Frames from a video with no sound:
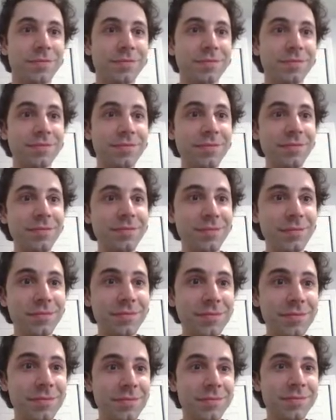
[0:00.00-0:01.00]

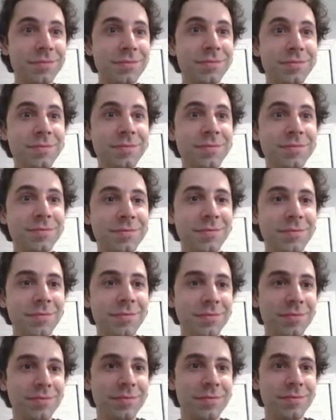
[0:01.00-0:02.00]
[no speech]